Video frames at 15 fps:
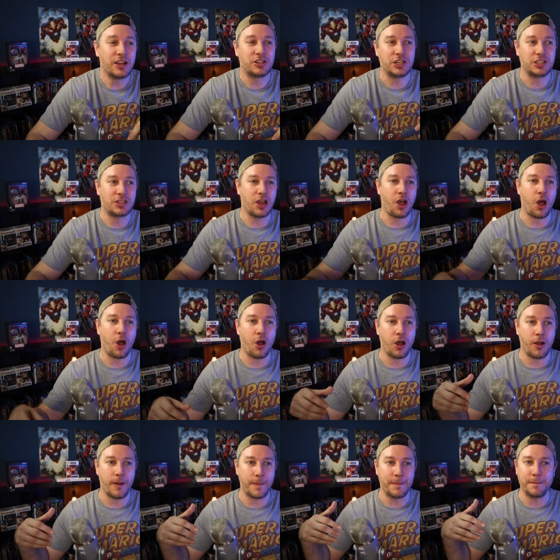She's the
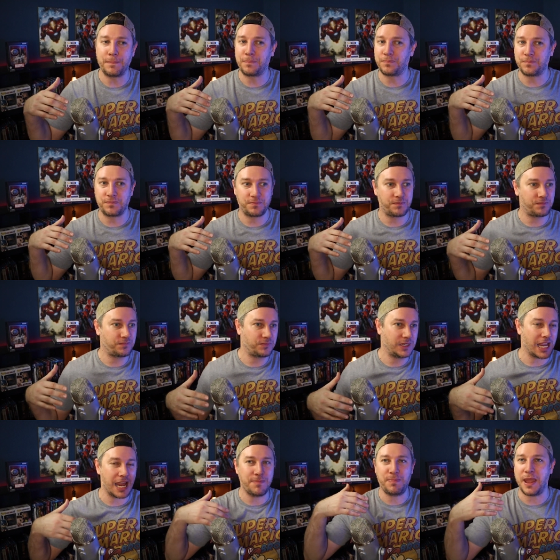um,
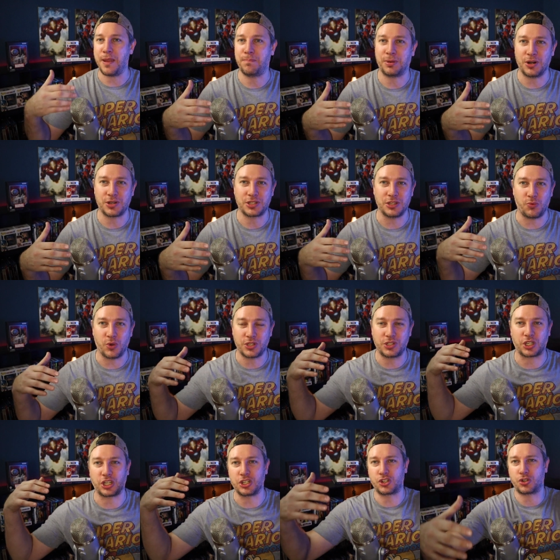type A person that
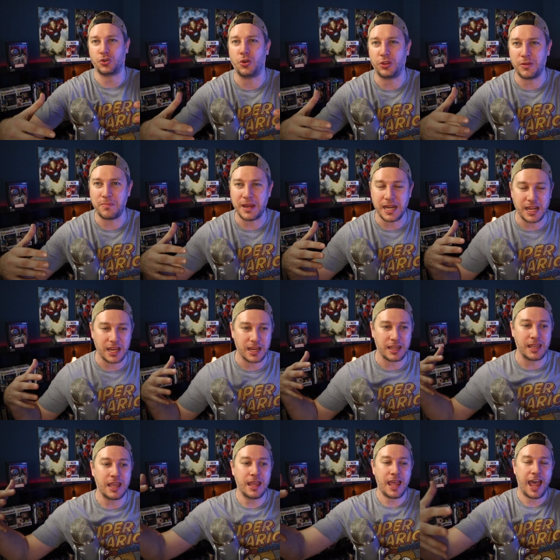wants to control the
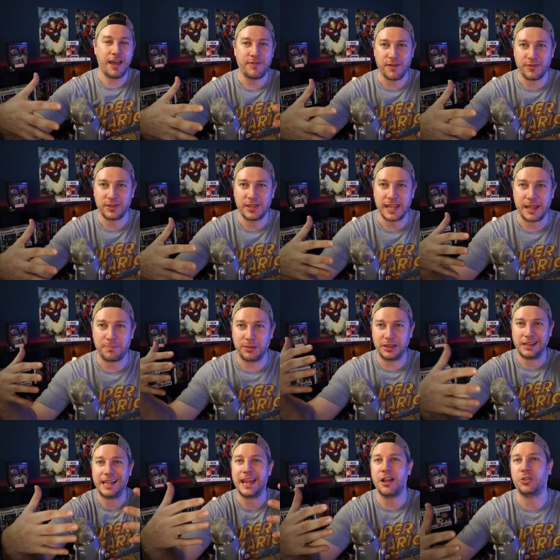meeting, have everything
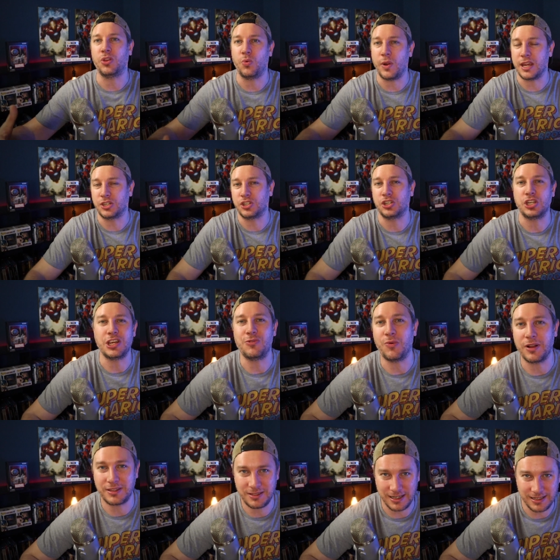play out the way she
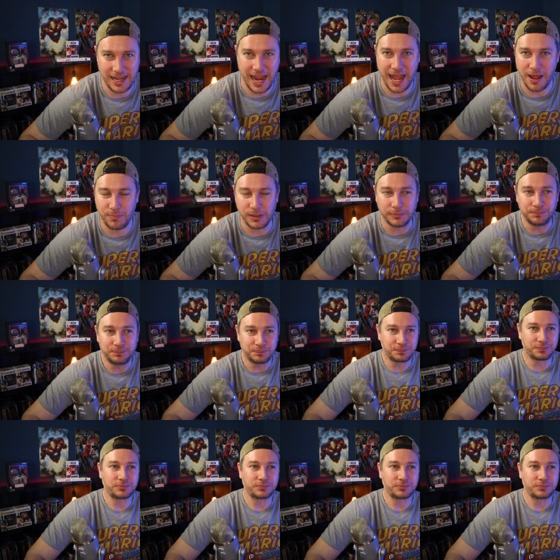wants it to happen.